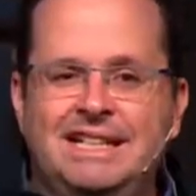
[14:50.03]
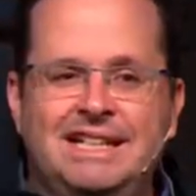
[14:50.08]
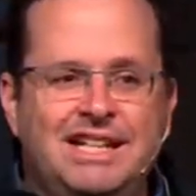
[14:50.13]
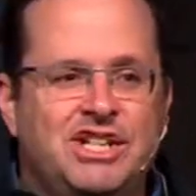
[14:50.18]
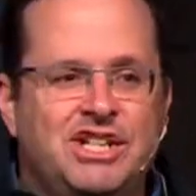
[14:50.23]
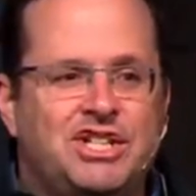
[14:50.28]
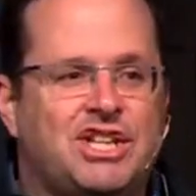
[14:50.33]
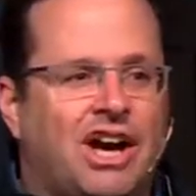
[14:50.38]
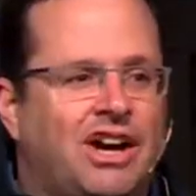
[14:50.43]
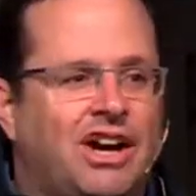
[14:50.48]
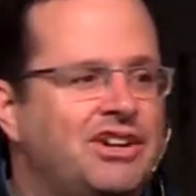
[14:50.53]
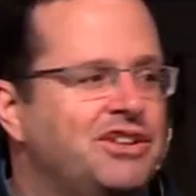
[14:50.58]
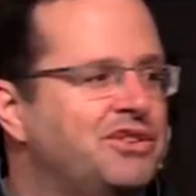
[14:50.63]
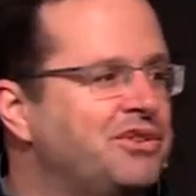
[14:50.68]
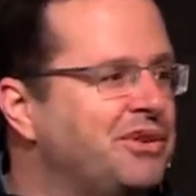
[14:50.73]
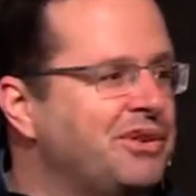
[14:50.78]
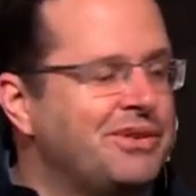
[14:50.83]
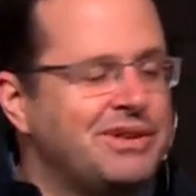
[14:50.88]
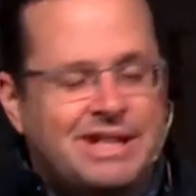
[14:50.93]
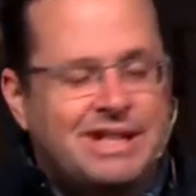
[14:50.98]
So
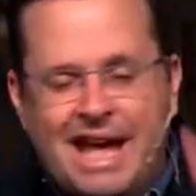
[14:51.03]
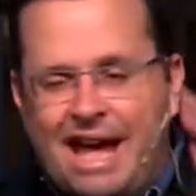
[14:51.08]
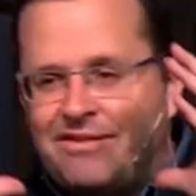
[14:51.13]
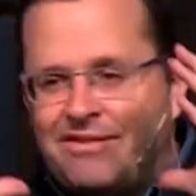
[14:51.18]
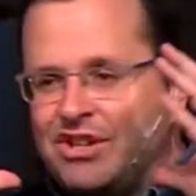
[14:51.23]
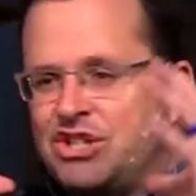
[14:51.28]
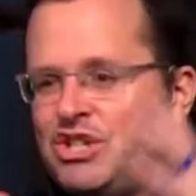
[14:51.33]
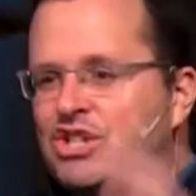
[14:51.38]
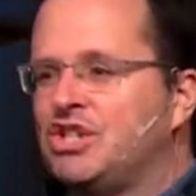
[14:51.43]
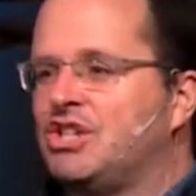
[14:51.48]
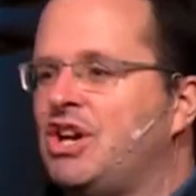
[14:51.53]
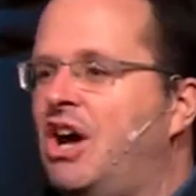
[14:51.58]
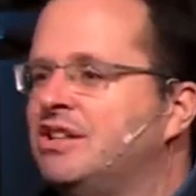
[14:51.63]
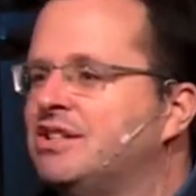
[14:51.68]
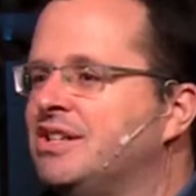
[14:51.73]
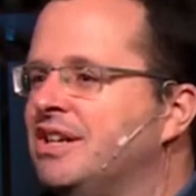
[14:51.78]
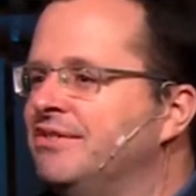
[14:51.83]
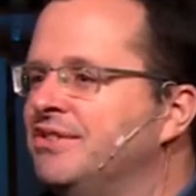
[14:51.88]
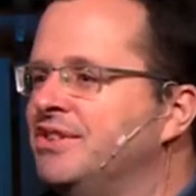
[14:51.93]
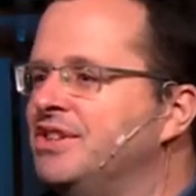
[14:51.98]
we'd have a shot
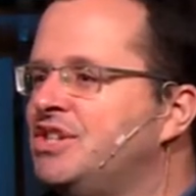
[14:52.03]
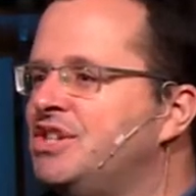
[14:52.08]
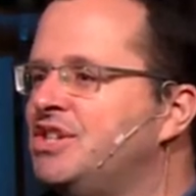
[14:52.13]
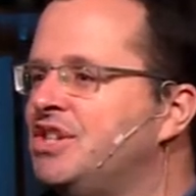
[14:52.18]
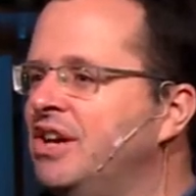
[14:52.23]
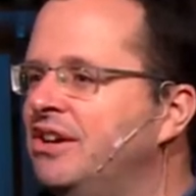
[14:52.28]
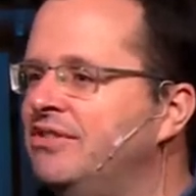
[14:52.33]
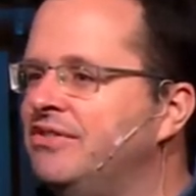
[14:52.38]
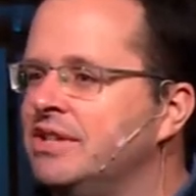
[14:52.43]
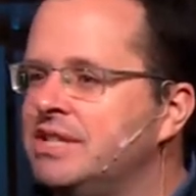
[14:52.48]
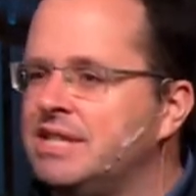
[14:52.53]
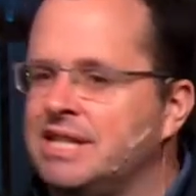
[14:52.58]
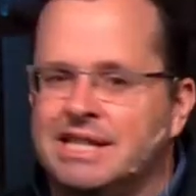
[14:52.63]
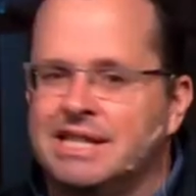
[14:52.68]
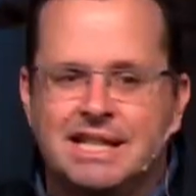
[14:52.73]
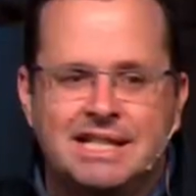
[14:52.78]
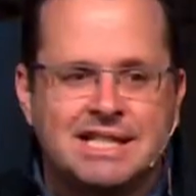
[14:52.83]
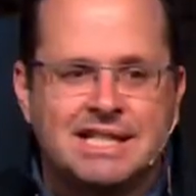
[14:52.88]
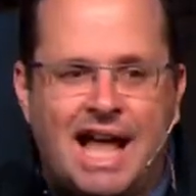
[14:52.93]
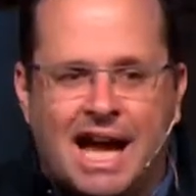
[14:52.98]
of the service and
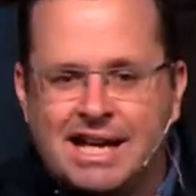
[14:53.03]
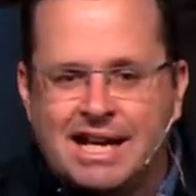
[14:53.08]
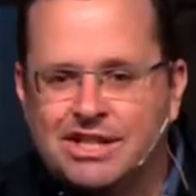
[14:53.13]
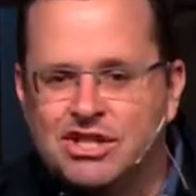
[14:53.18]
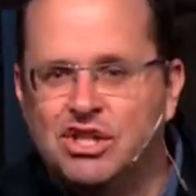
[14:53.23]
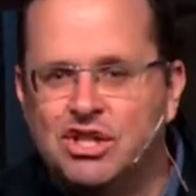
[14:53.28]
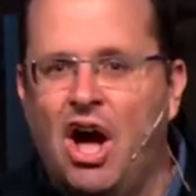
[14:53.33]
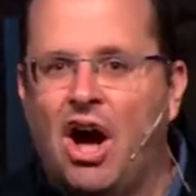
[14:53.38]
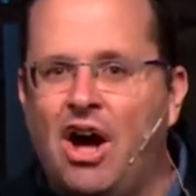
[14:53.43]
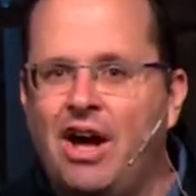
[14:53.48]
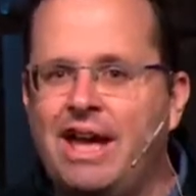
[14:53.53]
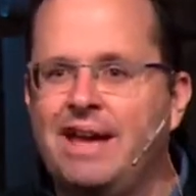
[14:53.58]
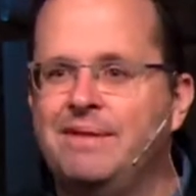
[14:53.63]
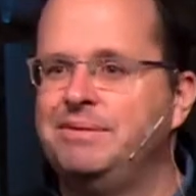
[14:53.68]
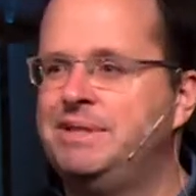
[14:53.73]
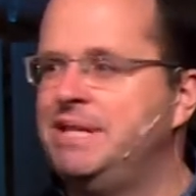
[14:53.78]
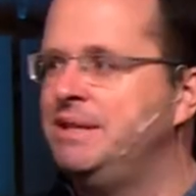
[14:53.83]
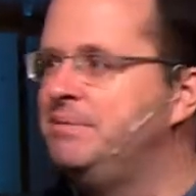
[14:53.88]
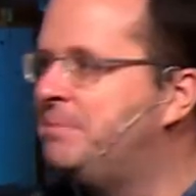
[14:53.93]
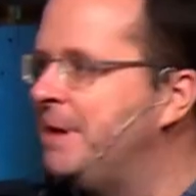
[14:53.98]
there's like no
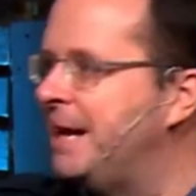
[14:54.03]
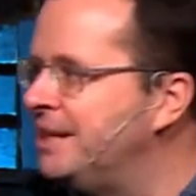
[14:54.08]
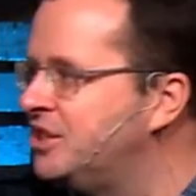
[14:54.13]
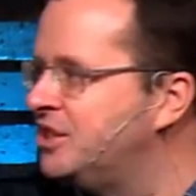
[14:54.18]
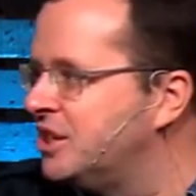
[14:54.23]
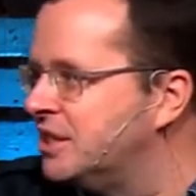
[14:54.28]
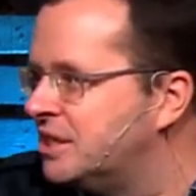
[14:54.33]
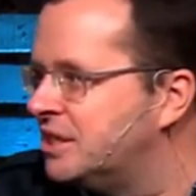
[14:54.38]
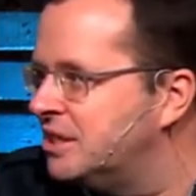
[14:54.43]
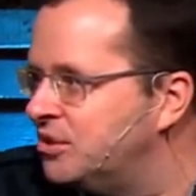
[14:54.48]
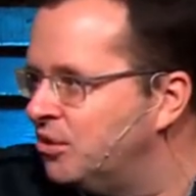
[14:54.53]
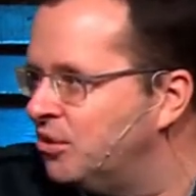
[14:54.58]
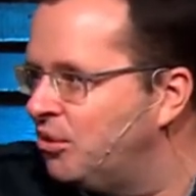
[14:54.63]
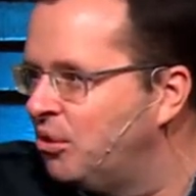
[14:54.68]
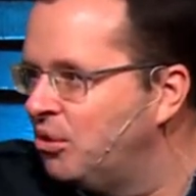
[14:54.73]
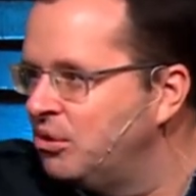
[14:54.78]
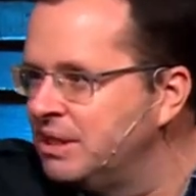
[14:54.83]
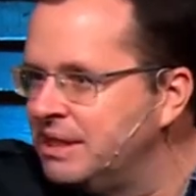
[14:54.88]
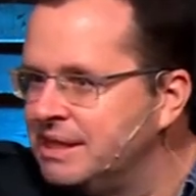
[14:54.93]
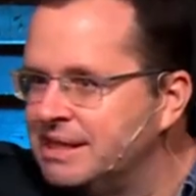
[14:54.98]
empty benches and you're
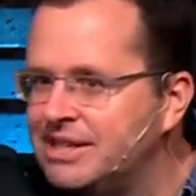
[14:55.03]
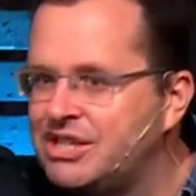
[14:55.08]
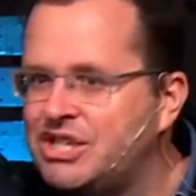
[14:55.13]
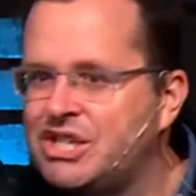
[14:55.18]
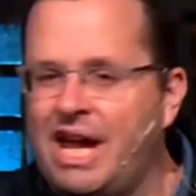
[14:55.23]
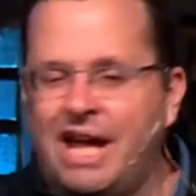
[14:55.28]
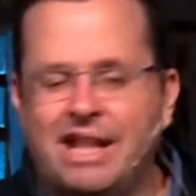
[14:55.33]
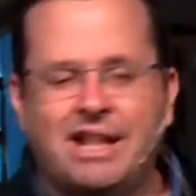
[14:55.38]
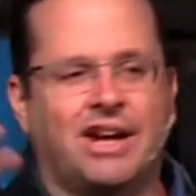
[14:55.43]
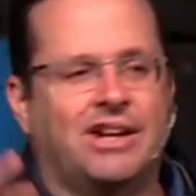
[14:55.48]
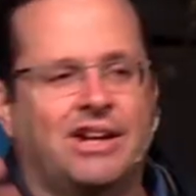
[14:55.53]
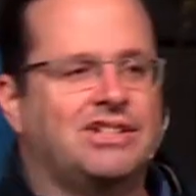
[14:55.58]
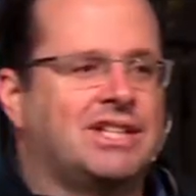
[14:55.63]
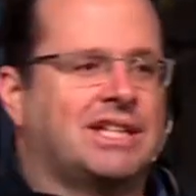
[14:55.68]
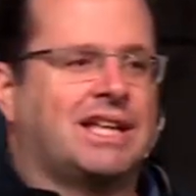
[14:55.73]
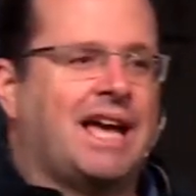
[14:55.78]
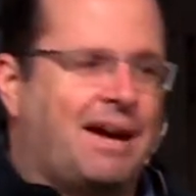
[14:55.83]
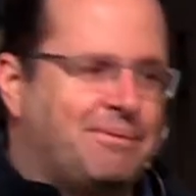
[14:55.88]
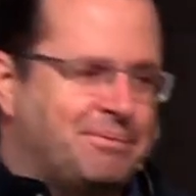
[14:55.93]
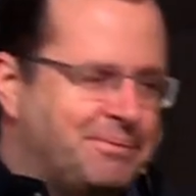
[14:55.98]
all in the shadows.
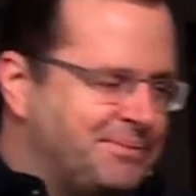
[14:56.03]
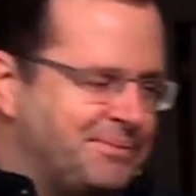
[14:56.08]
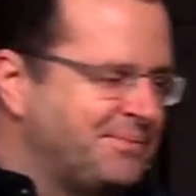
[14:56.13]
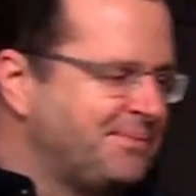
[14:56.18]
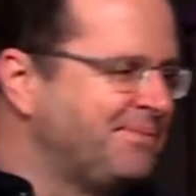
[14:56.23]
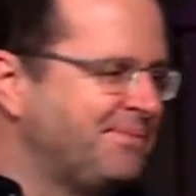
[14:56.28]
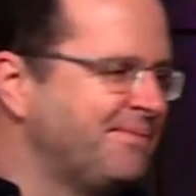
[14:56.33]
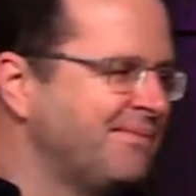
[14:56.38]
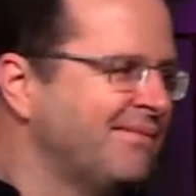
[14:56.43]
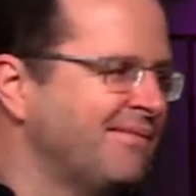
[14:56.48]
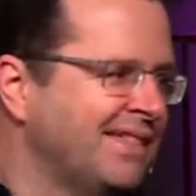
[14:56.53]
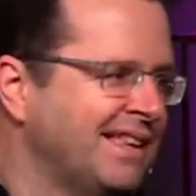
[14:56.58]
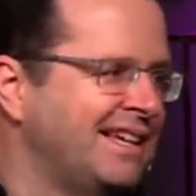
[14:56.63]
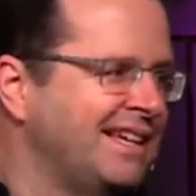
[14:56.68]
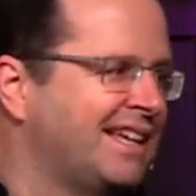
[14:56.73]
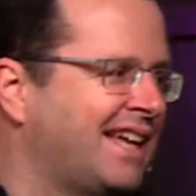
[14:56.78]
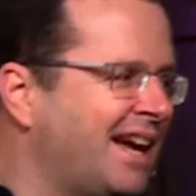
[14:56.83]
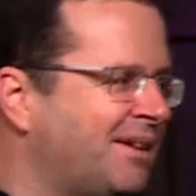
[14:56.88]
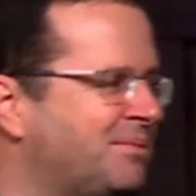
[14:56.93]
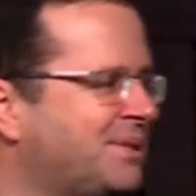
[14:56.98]
Come
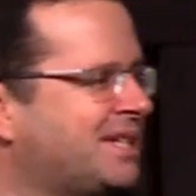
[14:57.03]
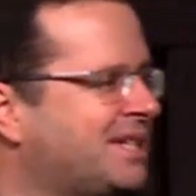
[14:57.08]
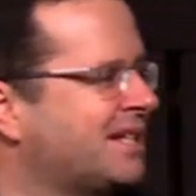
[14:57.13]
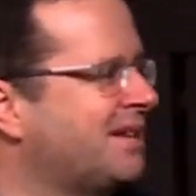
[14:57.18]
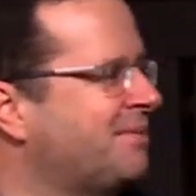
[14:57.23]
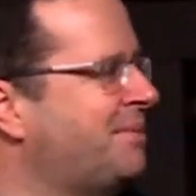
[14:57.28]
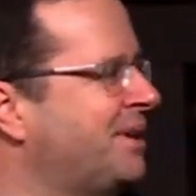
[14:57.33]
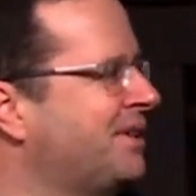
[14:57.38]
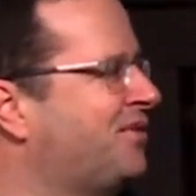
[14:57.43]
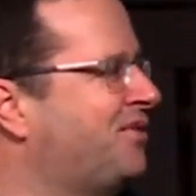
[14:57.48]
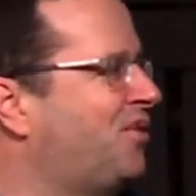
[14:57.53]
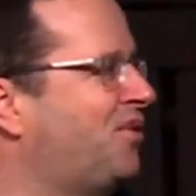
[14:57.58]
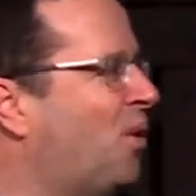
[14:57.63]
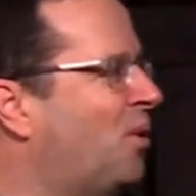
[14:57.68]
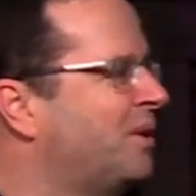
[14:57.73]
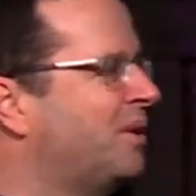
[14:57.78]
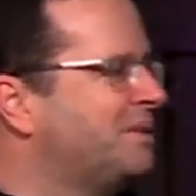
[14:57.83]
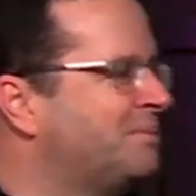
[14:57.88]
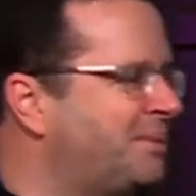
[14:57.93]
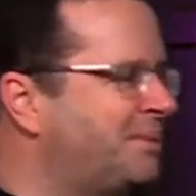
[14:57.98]
sit a bit
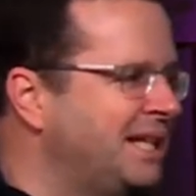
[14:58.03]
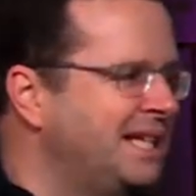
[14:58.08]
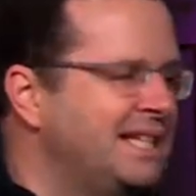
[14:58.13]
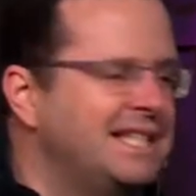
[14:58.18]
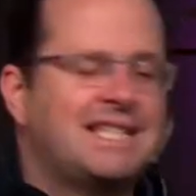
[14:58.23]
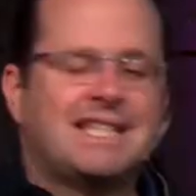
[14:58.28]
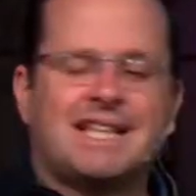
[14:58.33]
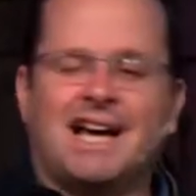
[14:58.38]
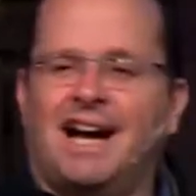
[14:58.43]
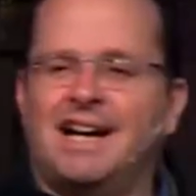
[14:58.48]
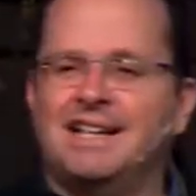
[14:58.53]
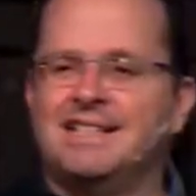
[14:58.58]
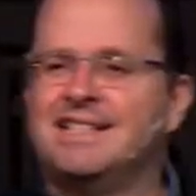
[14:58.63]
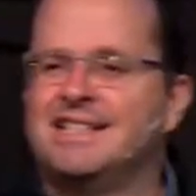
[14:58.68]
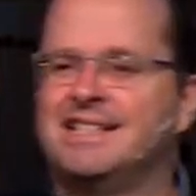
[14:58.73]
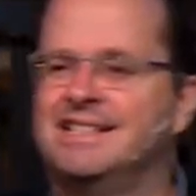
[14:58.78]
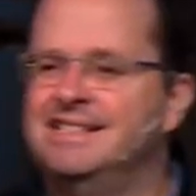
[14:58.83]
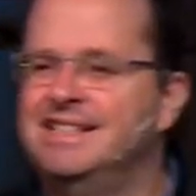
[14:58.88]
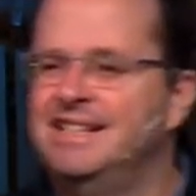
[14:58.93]
forward, please, guys.